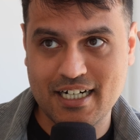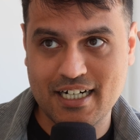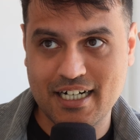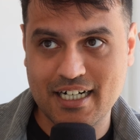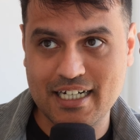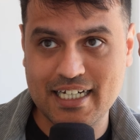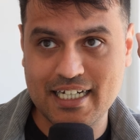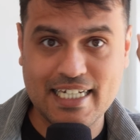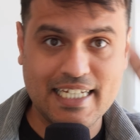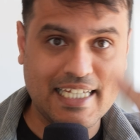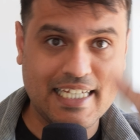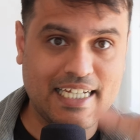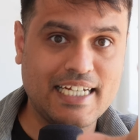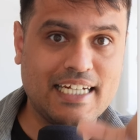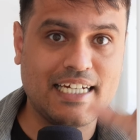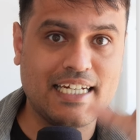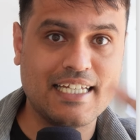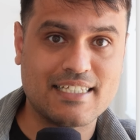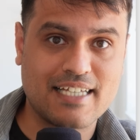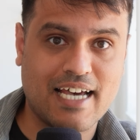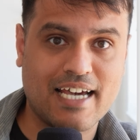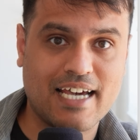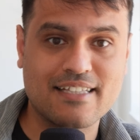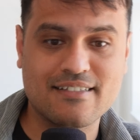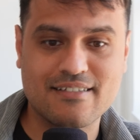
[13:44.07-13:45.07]
lead
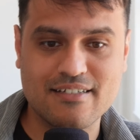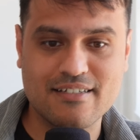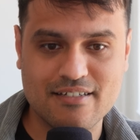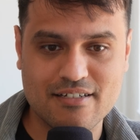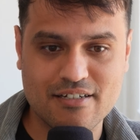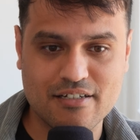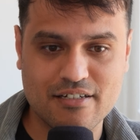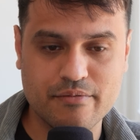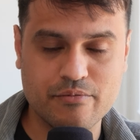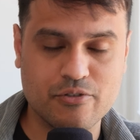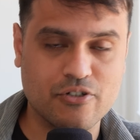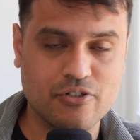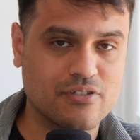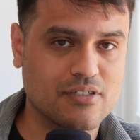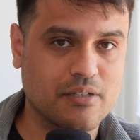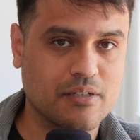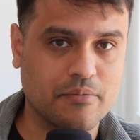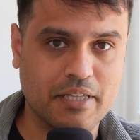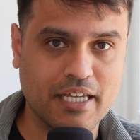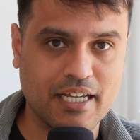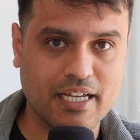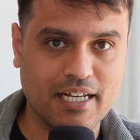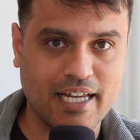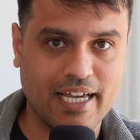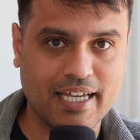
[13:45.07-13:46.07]
design systems or
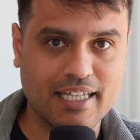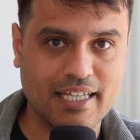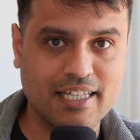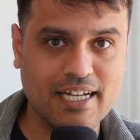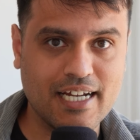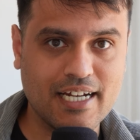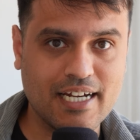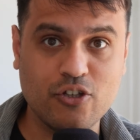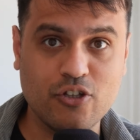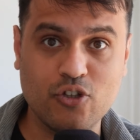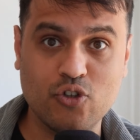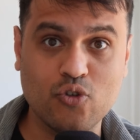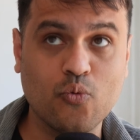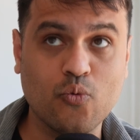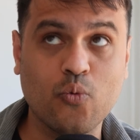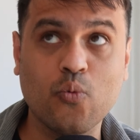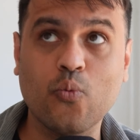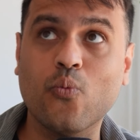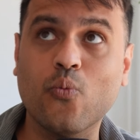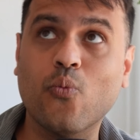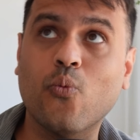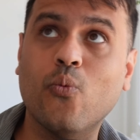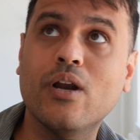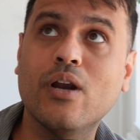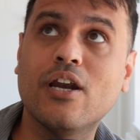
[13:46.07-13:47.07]
something like that, you
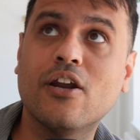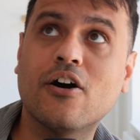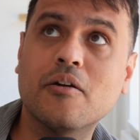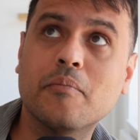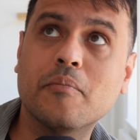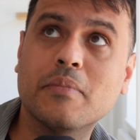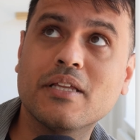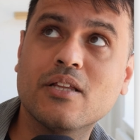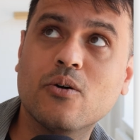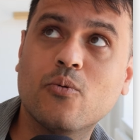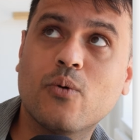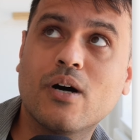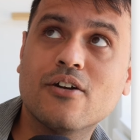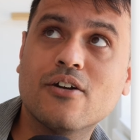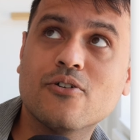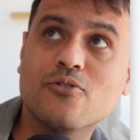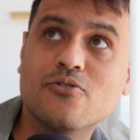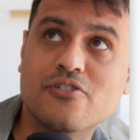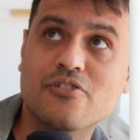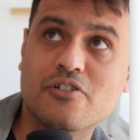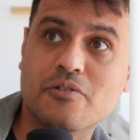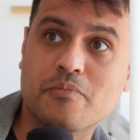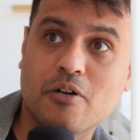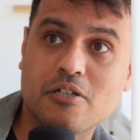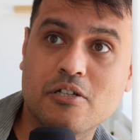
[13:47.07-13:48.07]
will not be the one who's
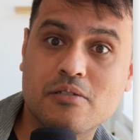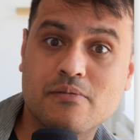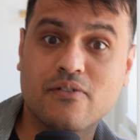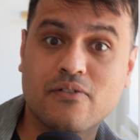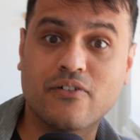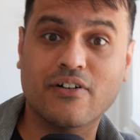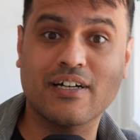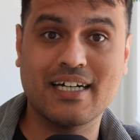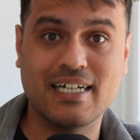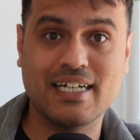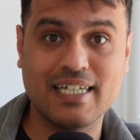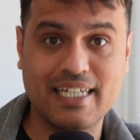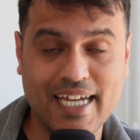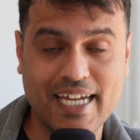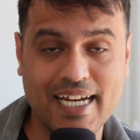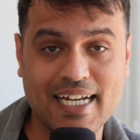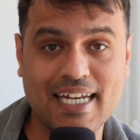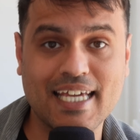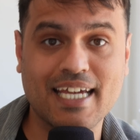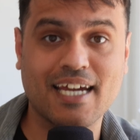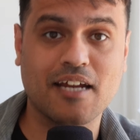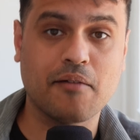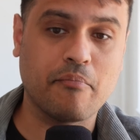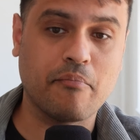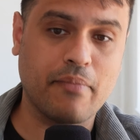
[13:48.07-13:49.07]
responsible for
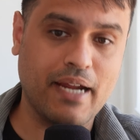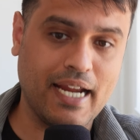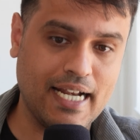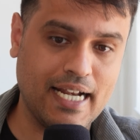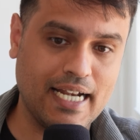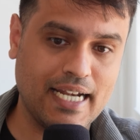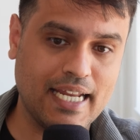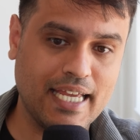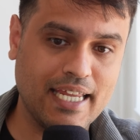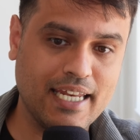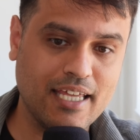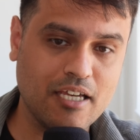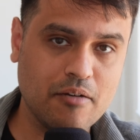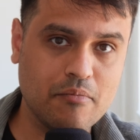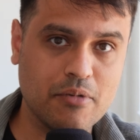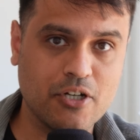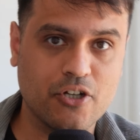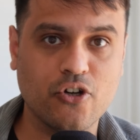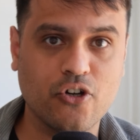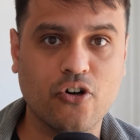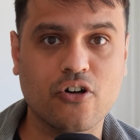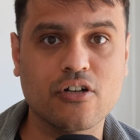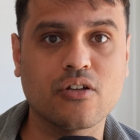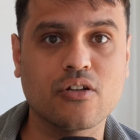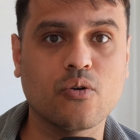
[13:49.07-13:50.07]
creating and maintaining, but
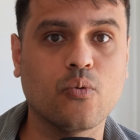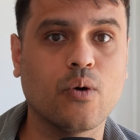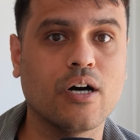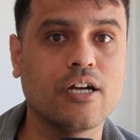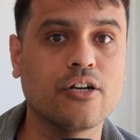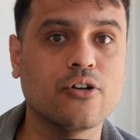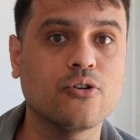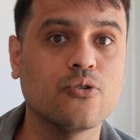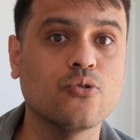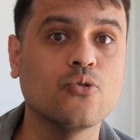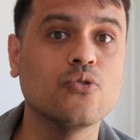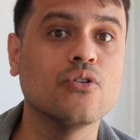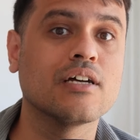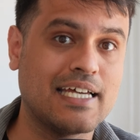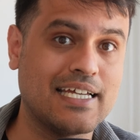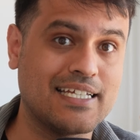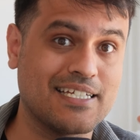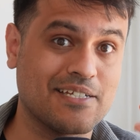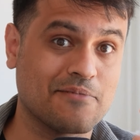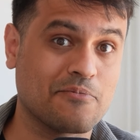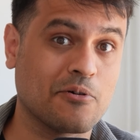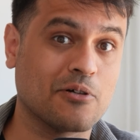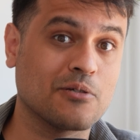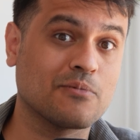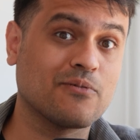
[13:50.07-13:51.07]
you're the one who is
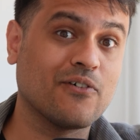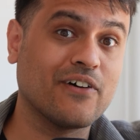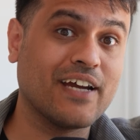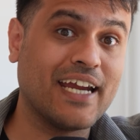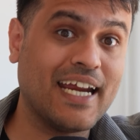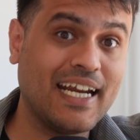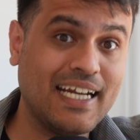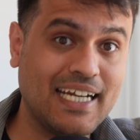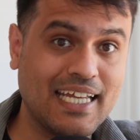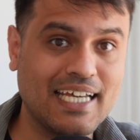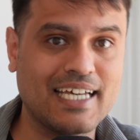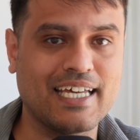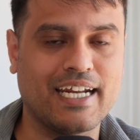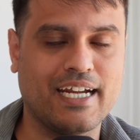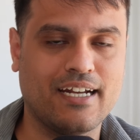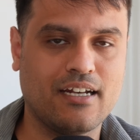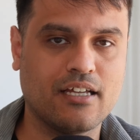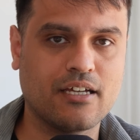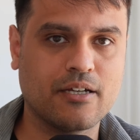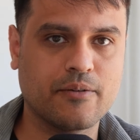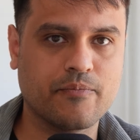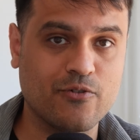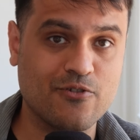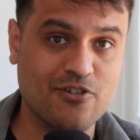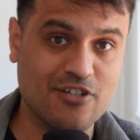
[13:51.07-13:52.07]
responsible for
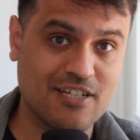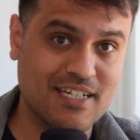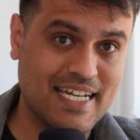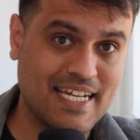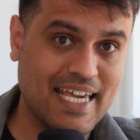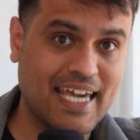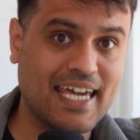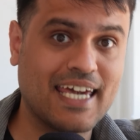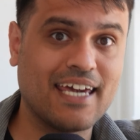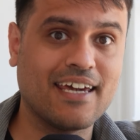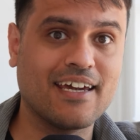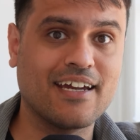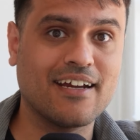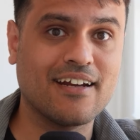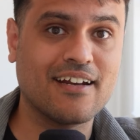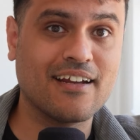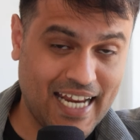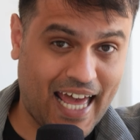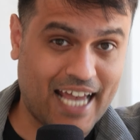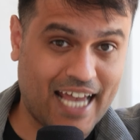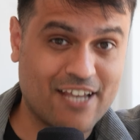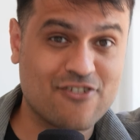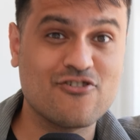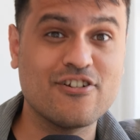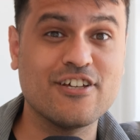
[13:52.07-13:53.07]
integrating, just taking it and
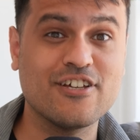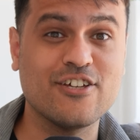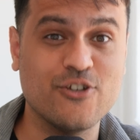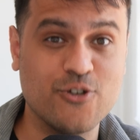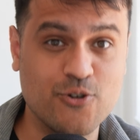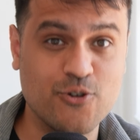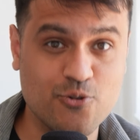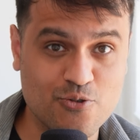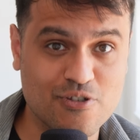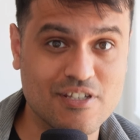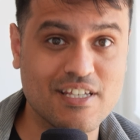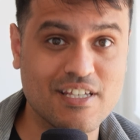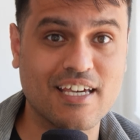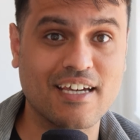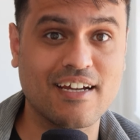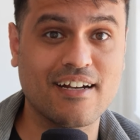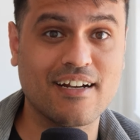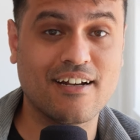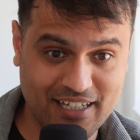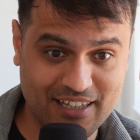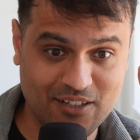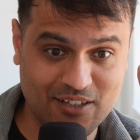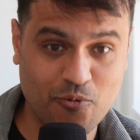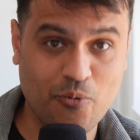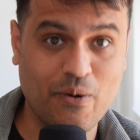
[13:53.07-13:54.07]
actually using it
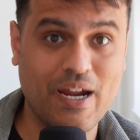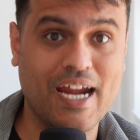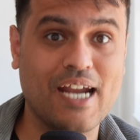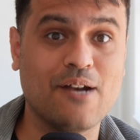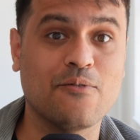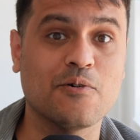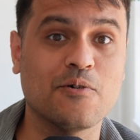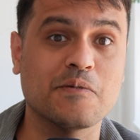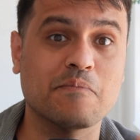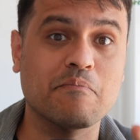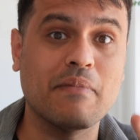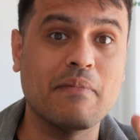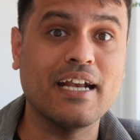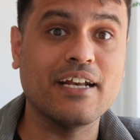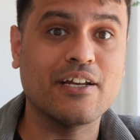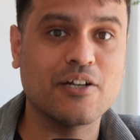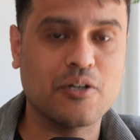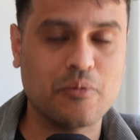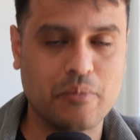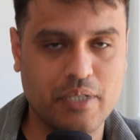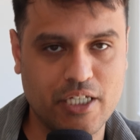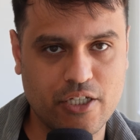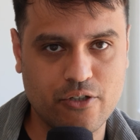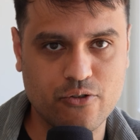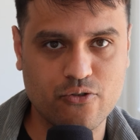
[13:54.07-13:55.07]
in the way it was meant
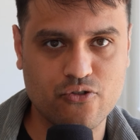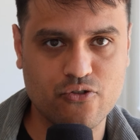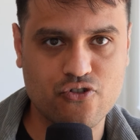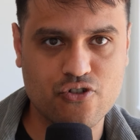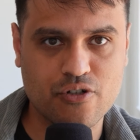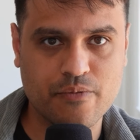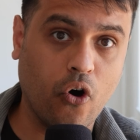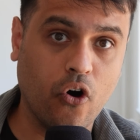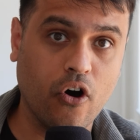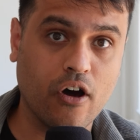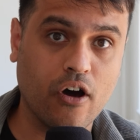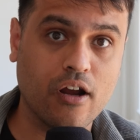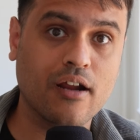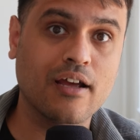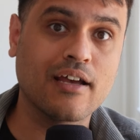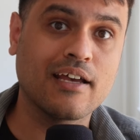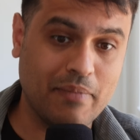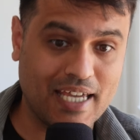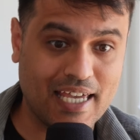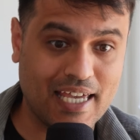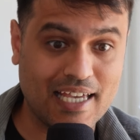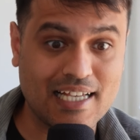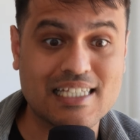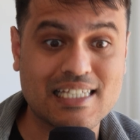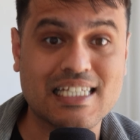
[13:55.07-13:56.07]
to be used, or
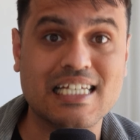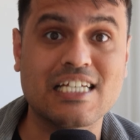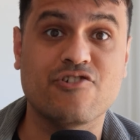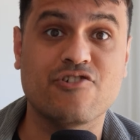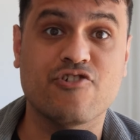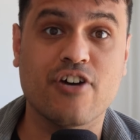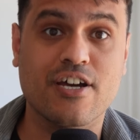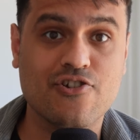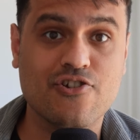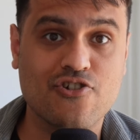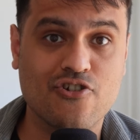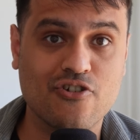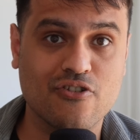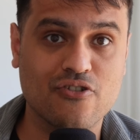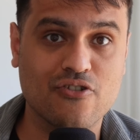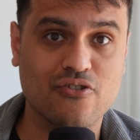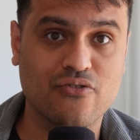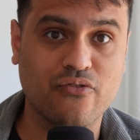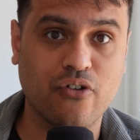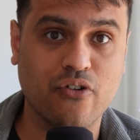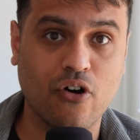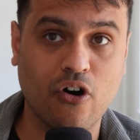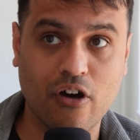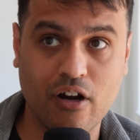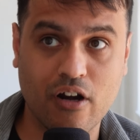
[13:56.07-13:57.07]
making suggestions
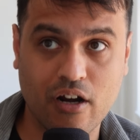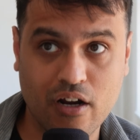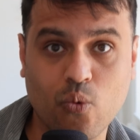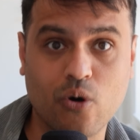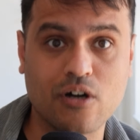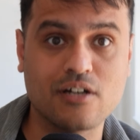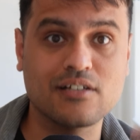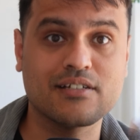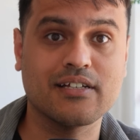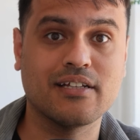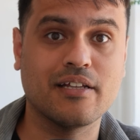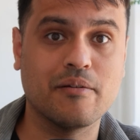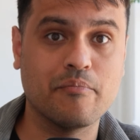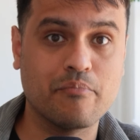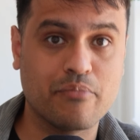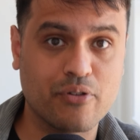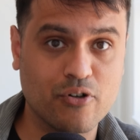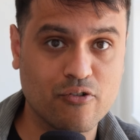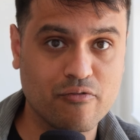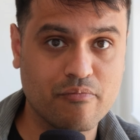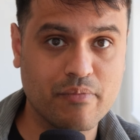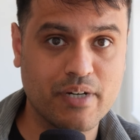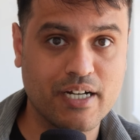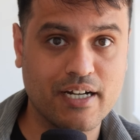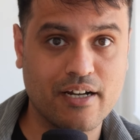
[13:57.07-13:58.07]
for what is an
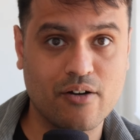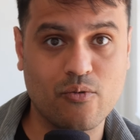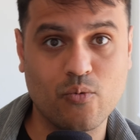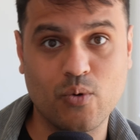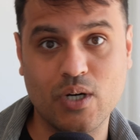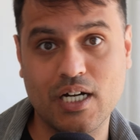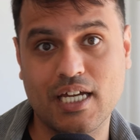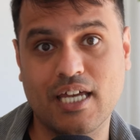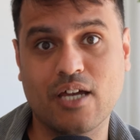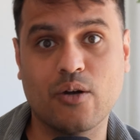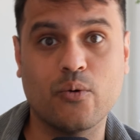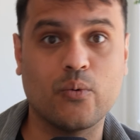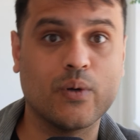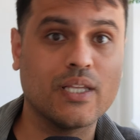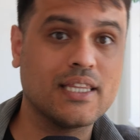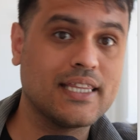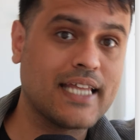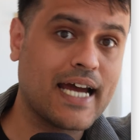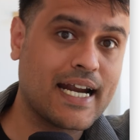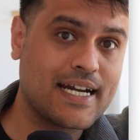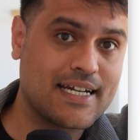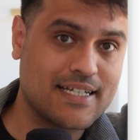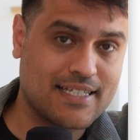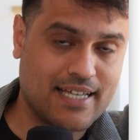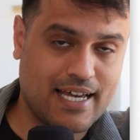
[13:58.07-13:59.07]
improvement and working with
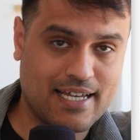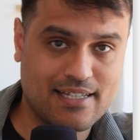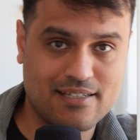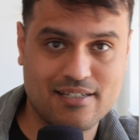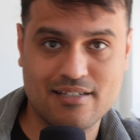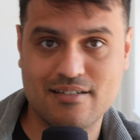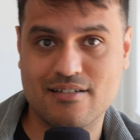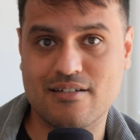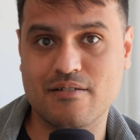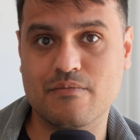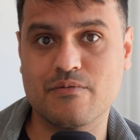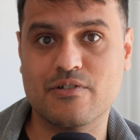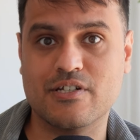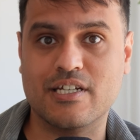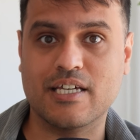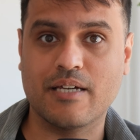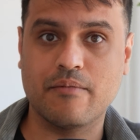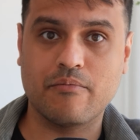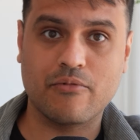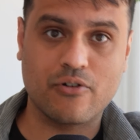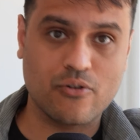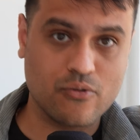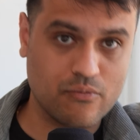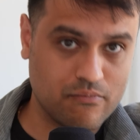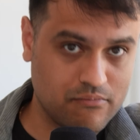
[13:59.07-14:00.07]
that design systems
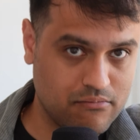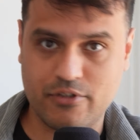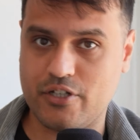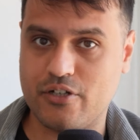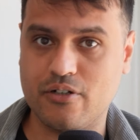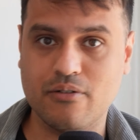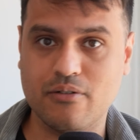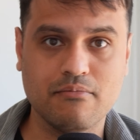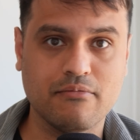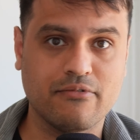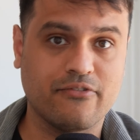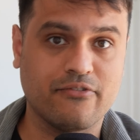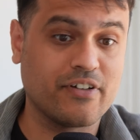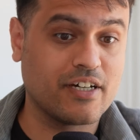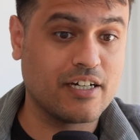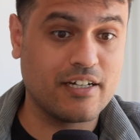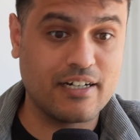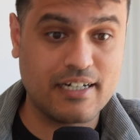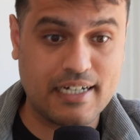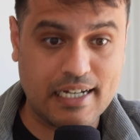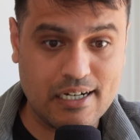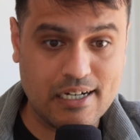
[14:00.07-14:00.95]
team to, figure it